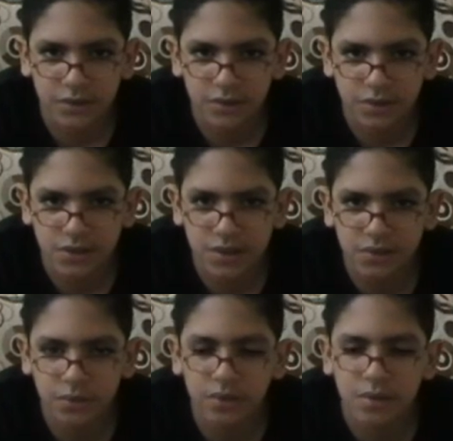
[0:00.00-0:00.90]
the son
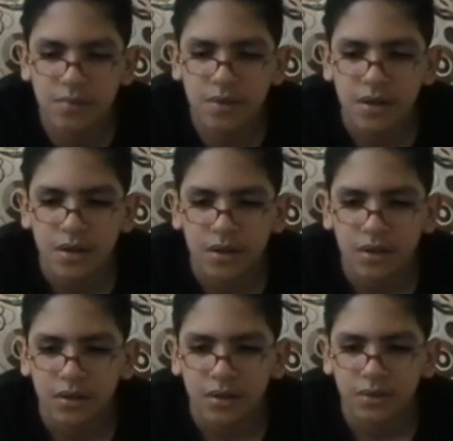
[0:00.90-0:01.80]
told him,
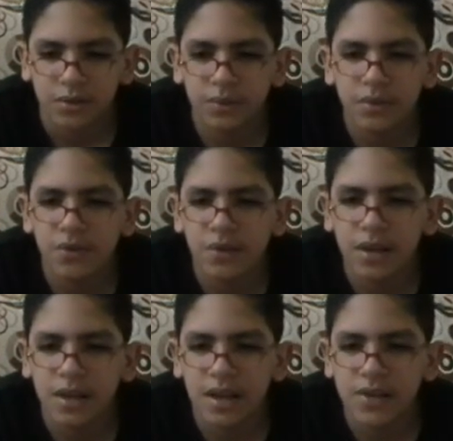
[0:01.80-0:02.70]
don't you
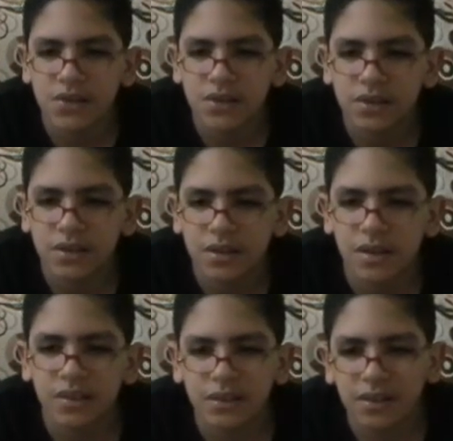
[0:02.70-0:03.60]
realize it?
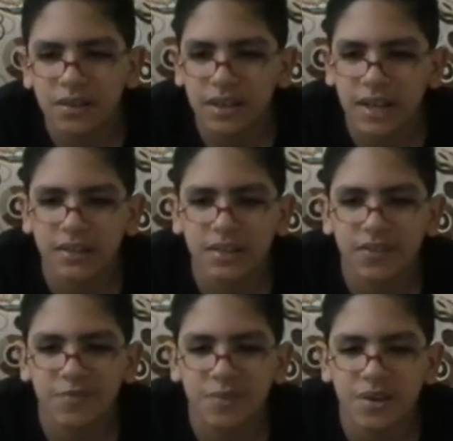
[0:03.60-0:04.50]
That girl can't
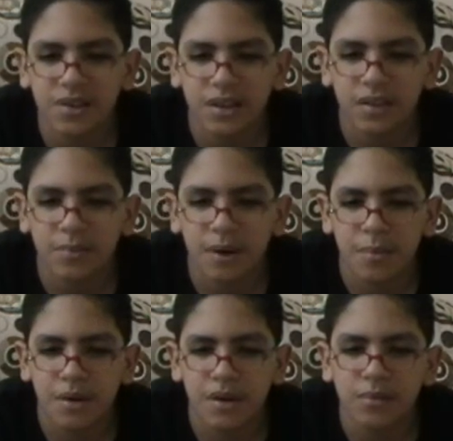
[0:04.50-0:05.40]
give birth like my
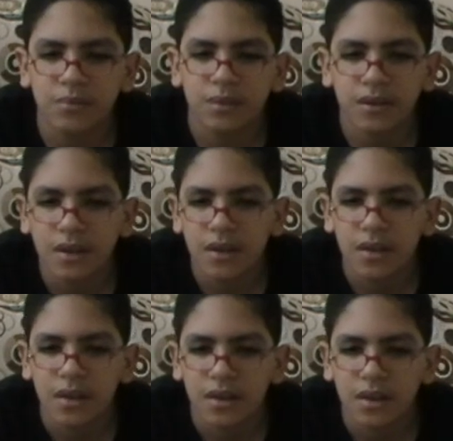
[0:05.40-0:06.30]
mom.
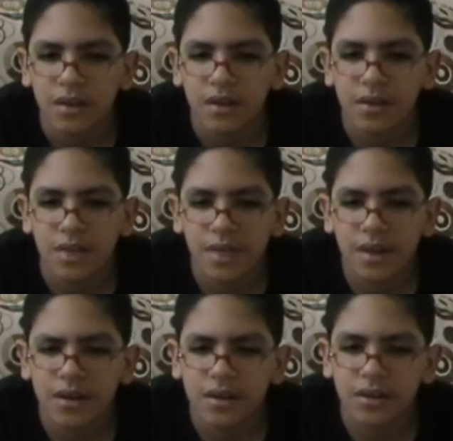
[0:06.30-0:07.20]

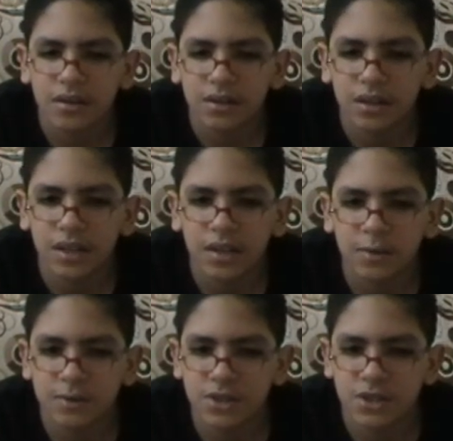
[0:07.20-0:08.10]
Then the king
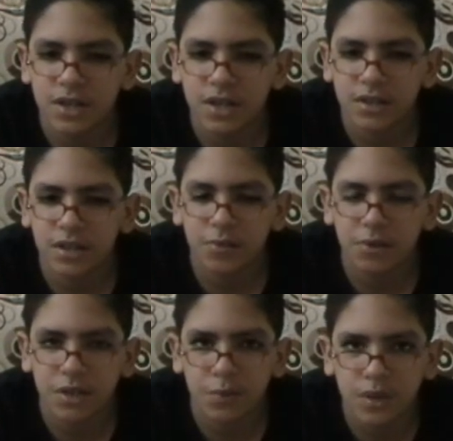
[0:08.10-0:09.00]
was shocked, and when
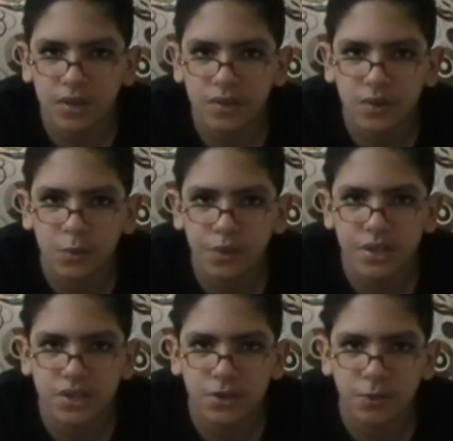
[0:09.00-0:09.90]
he went to the
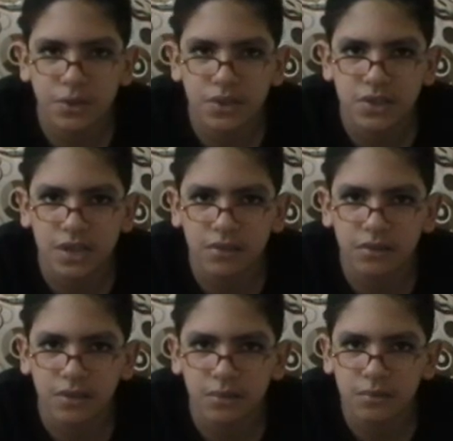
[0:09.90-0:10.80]
witch said to
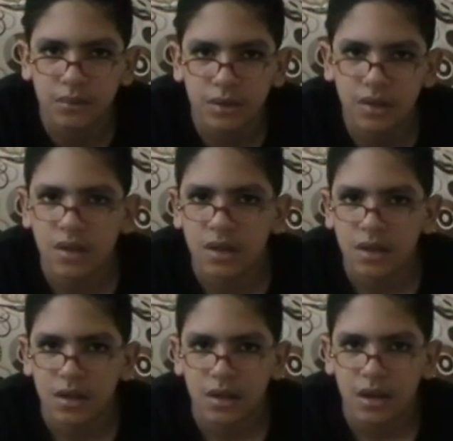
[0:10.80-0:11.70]
him,
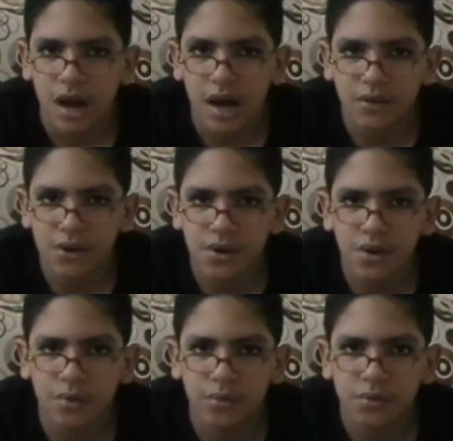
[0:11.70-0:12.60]
I don't know,